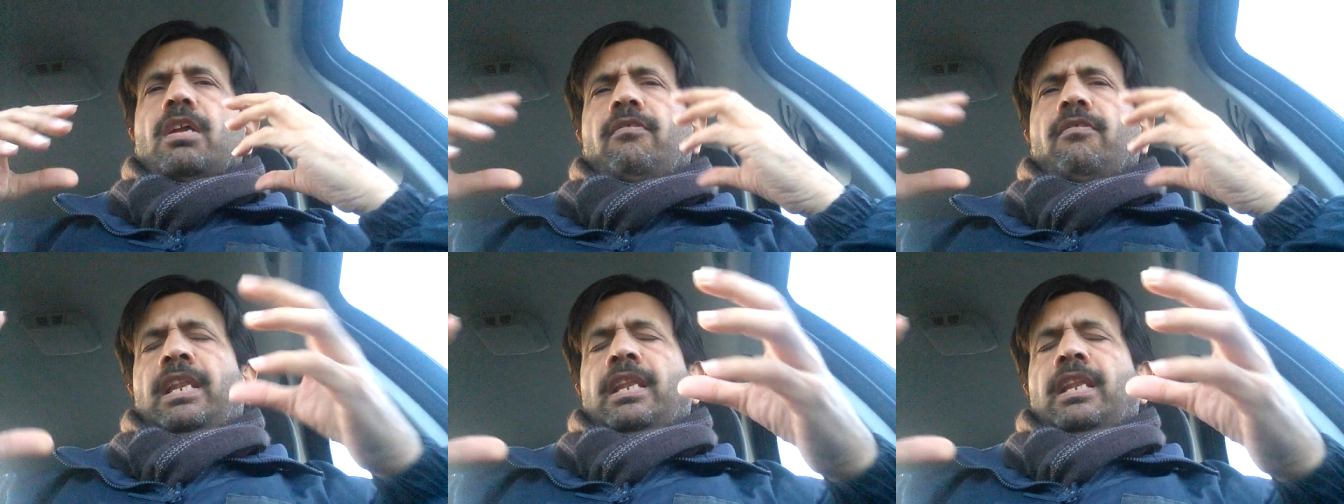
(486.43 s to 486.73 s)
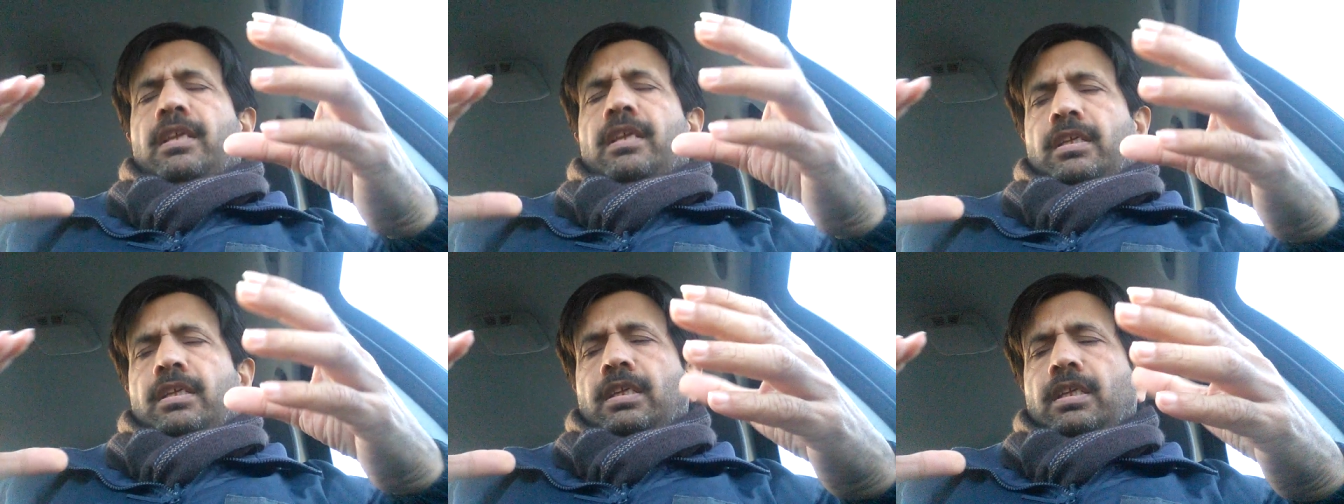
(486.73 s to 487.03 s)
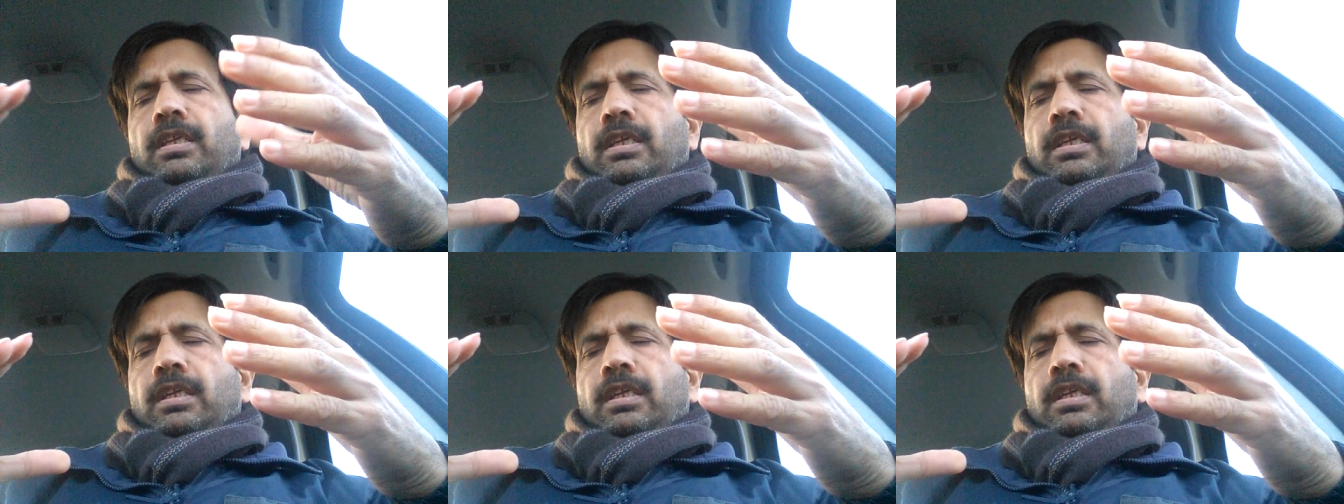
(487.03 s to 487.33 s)
well
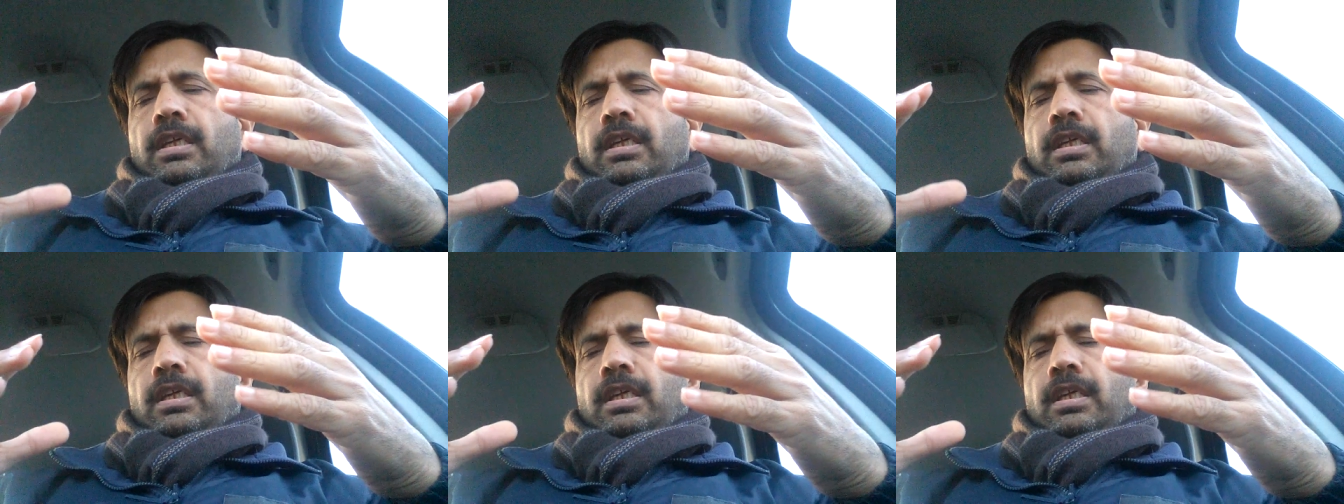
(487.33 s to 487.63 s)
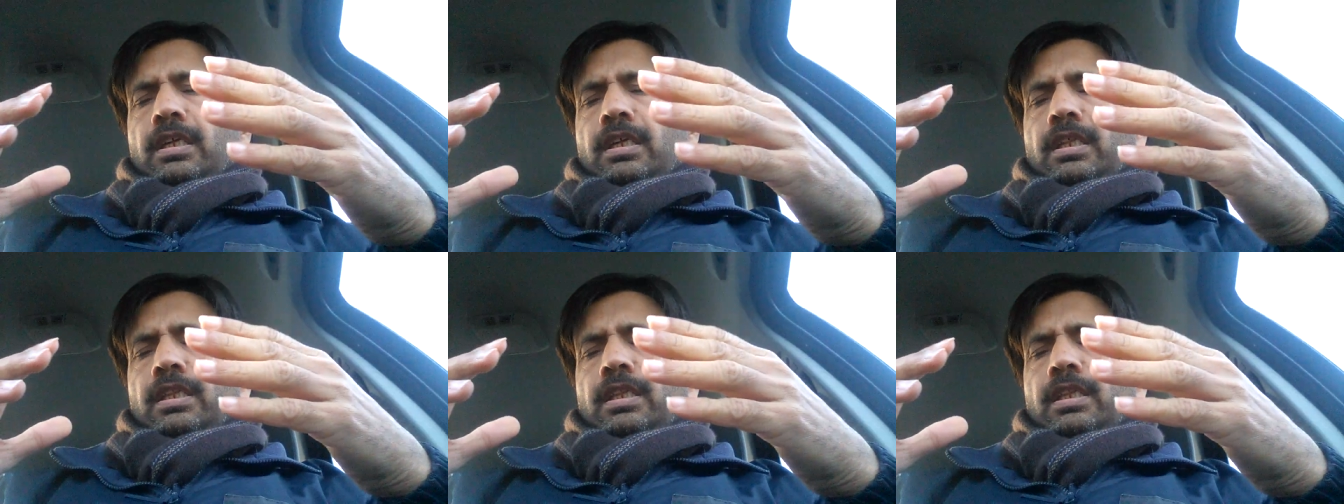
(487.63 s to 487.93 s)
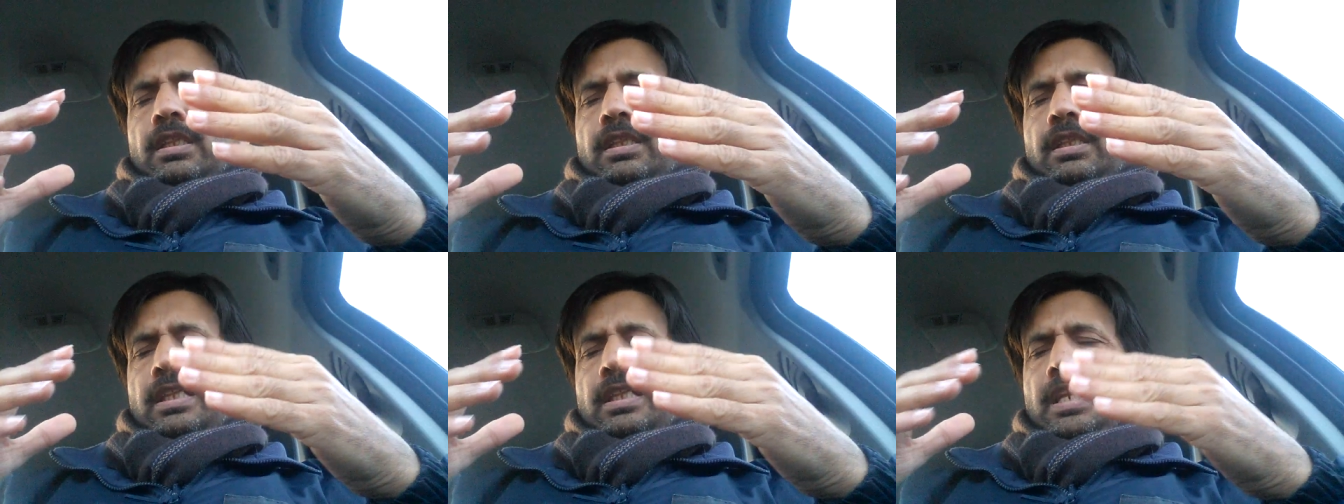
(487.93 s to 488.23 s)

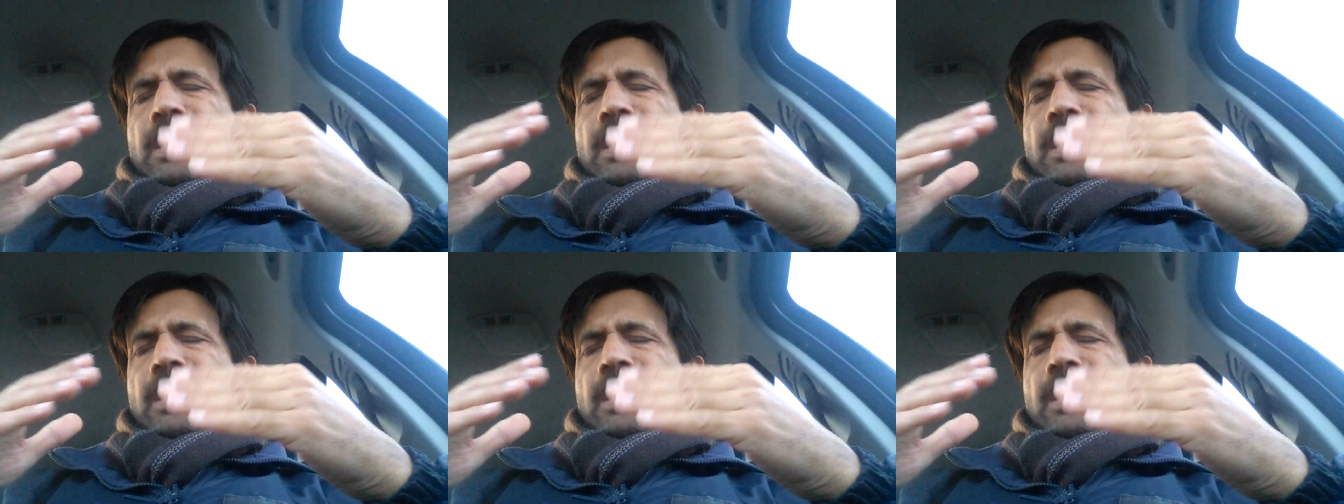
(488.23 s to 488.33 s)
the